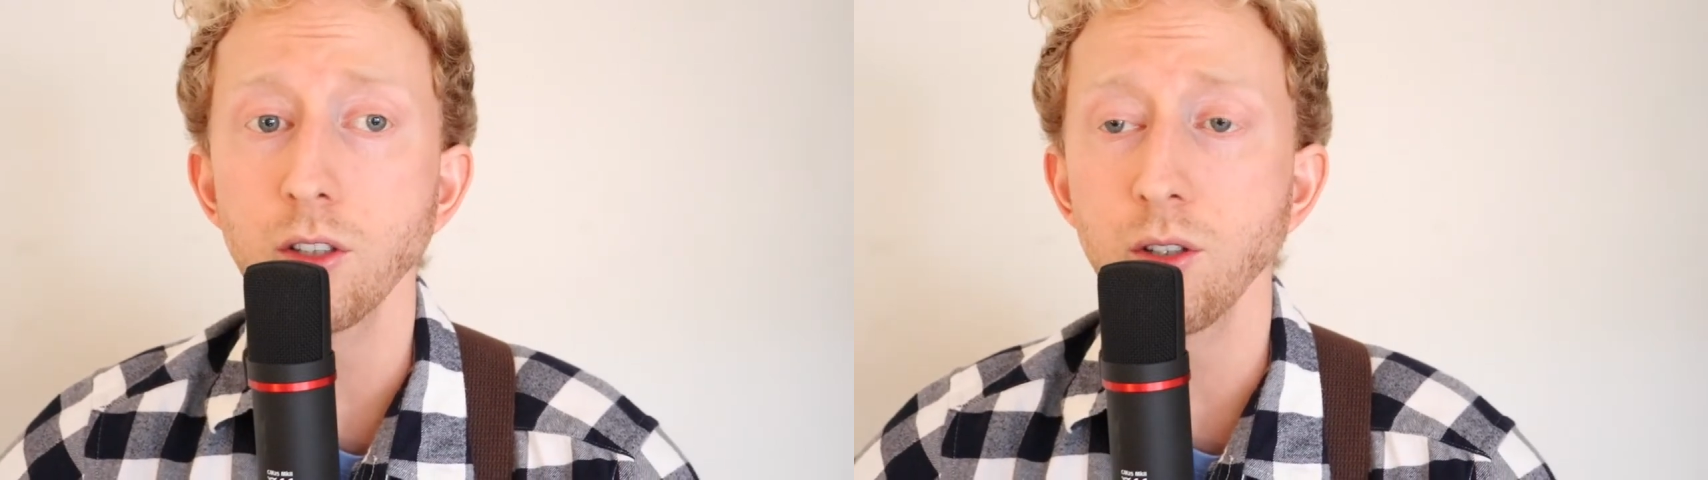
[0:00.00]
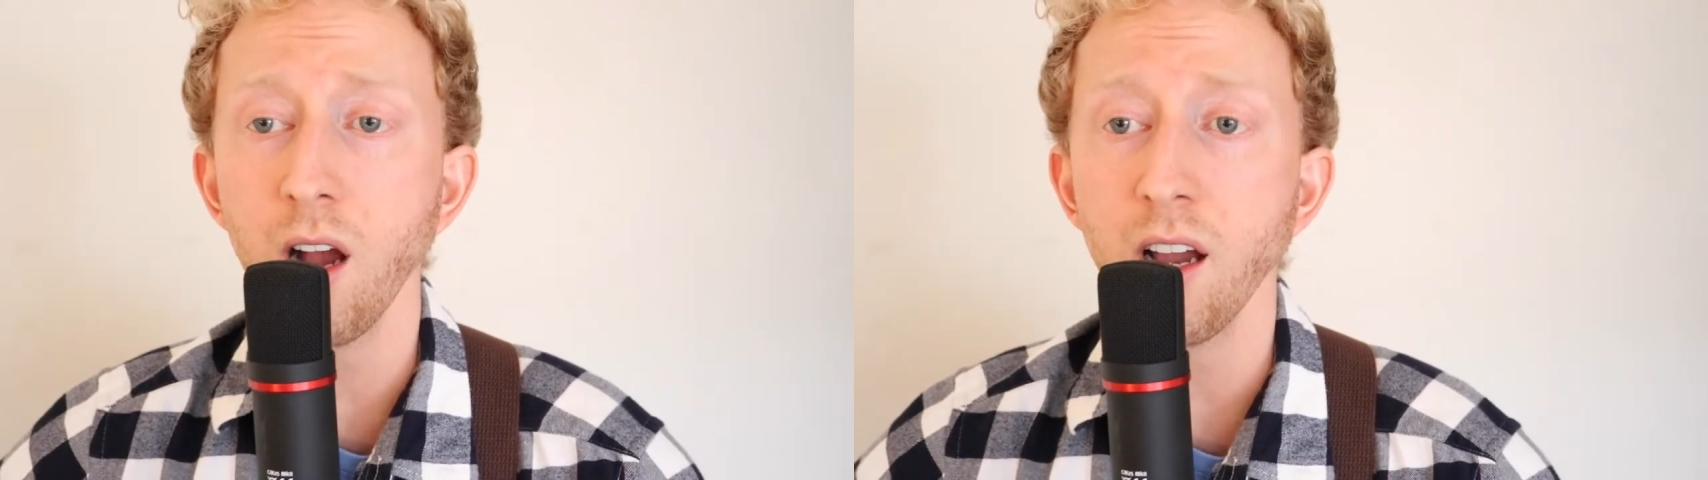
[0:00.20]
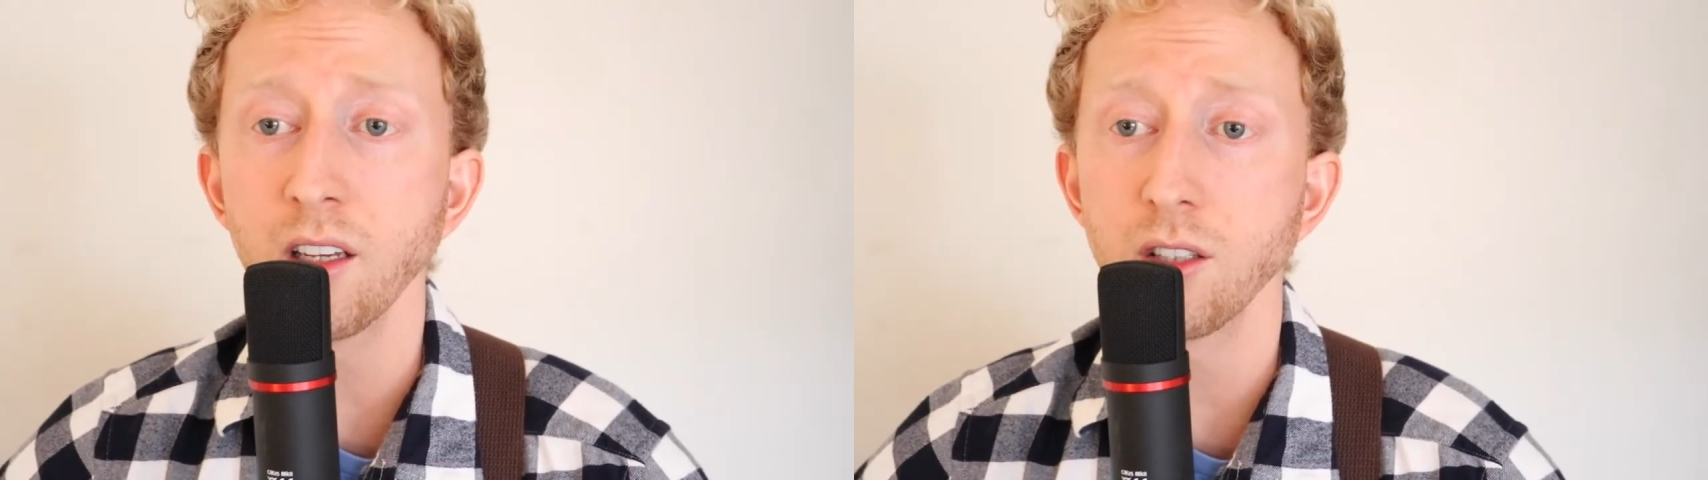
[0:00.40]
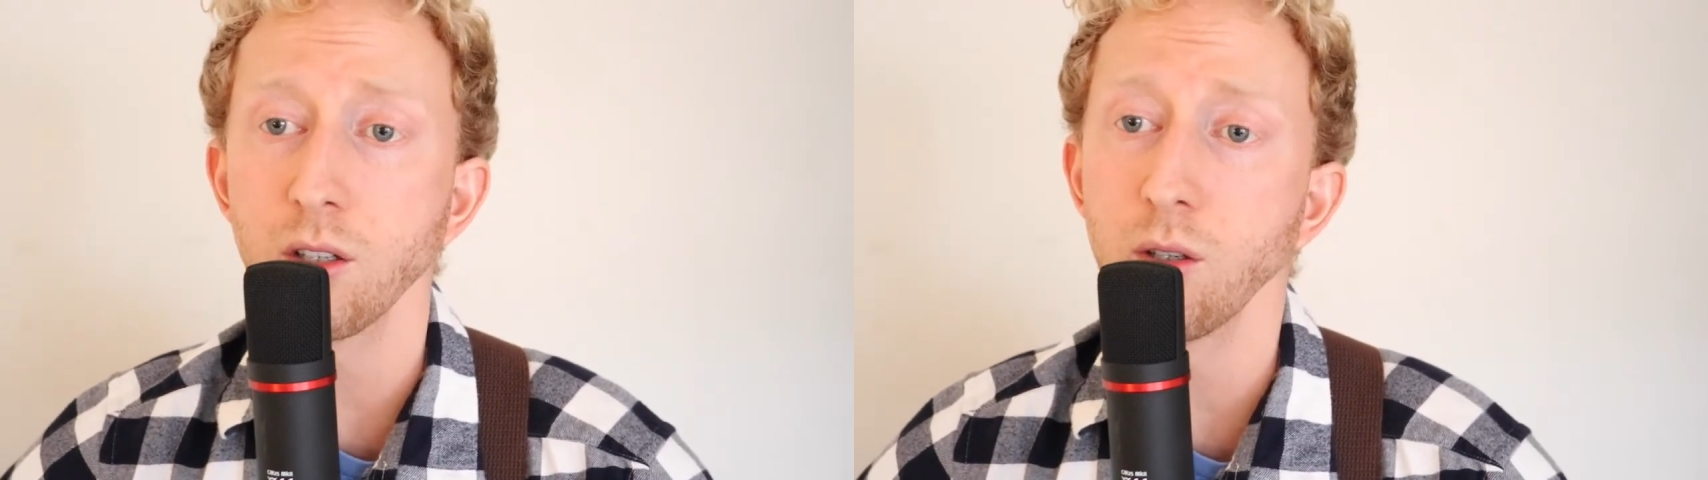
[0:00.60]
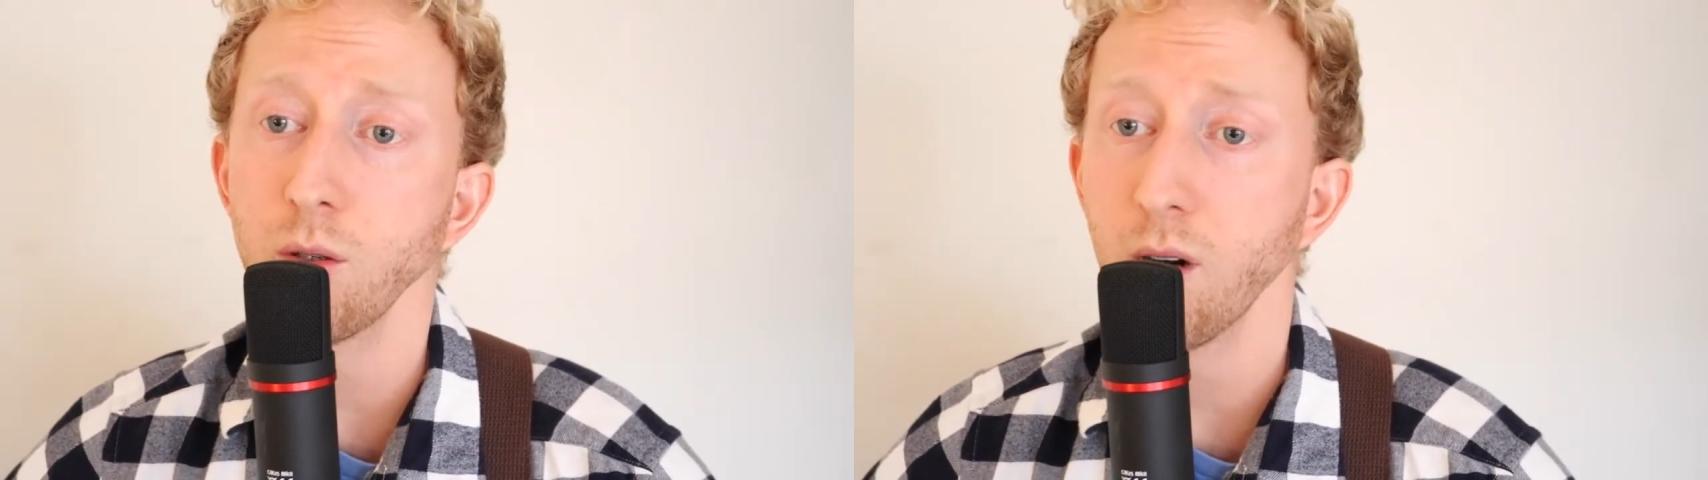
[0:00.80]
tried
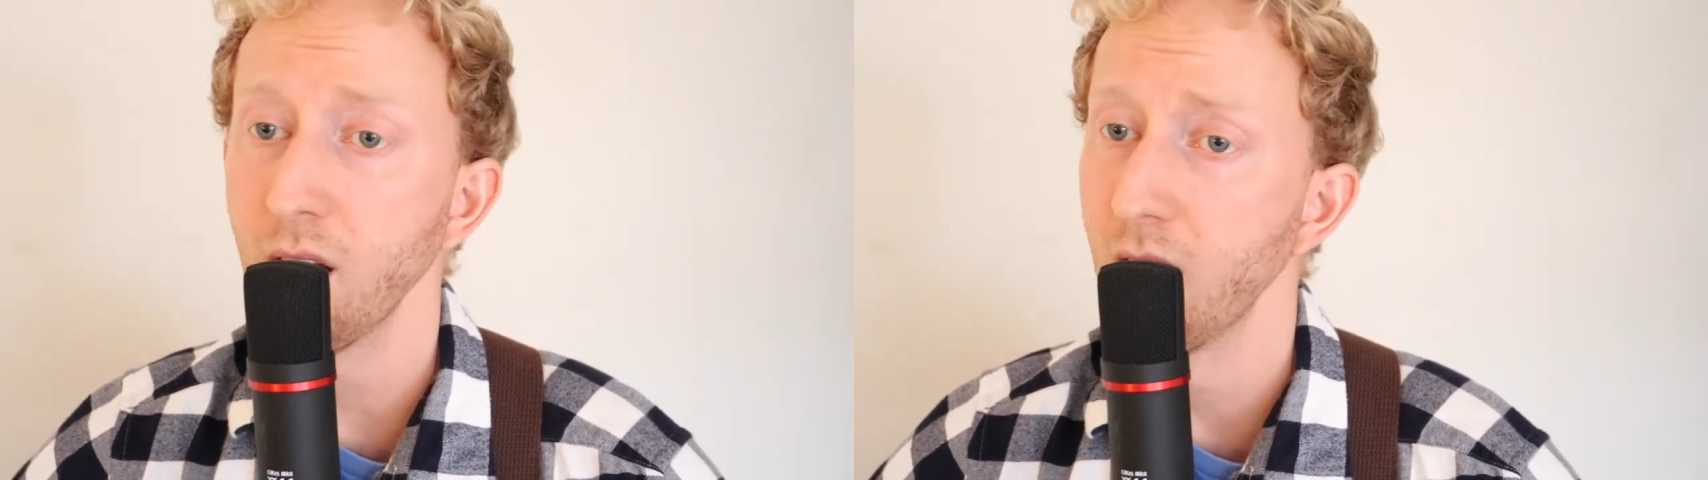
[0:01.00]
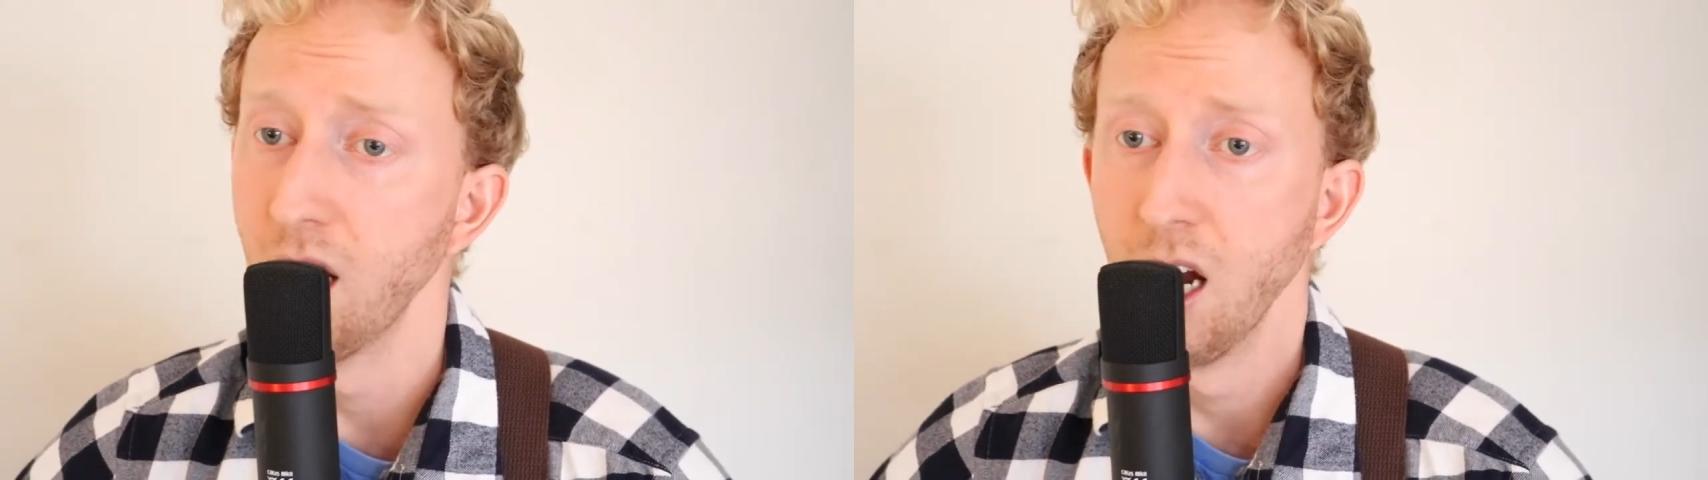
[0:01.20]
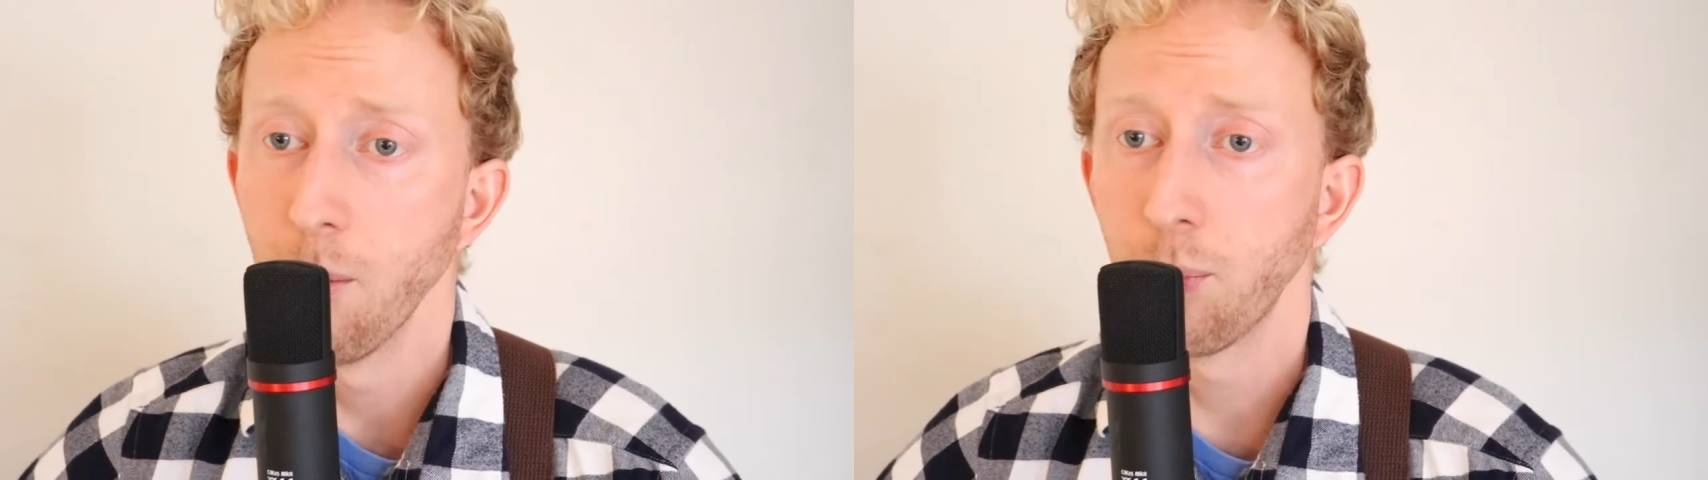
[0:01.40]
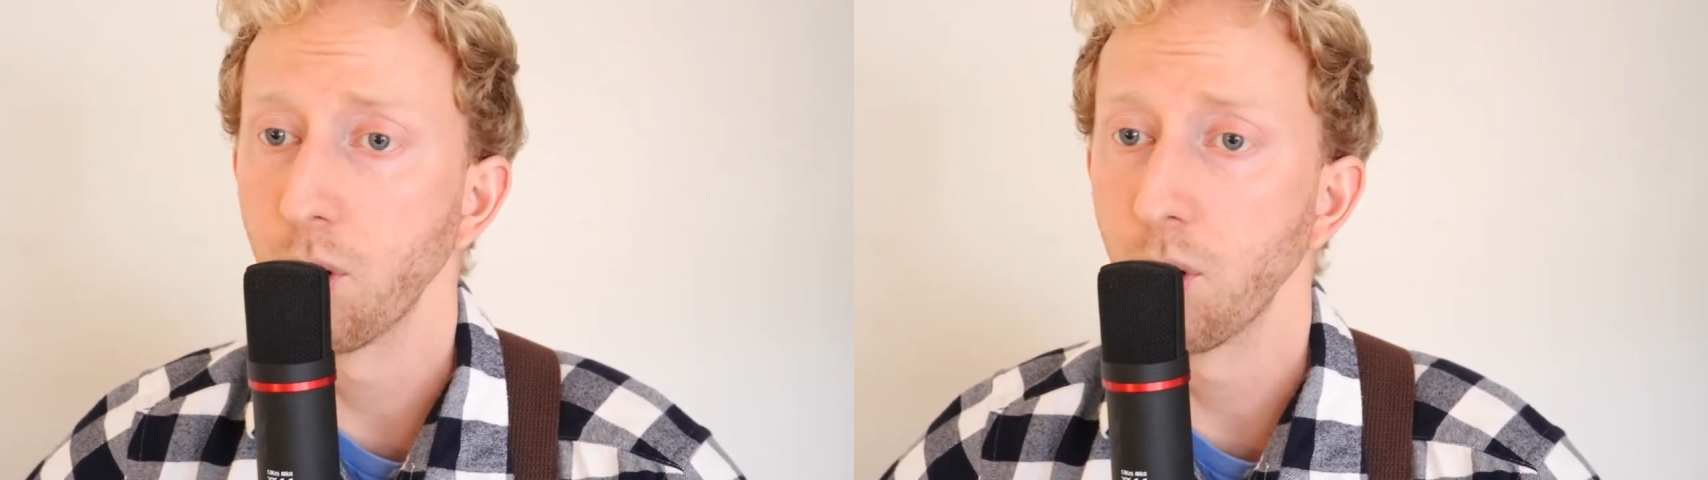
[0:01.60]
to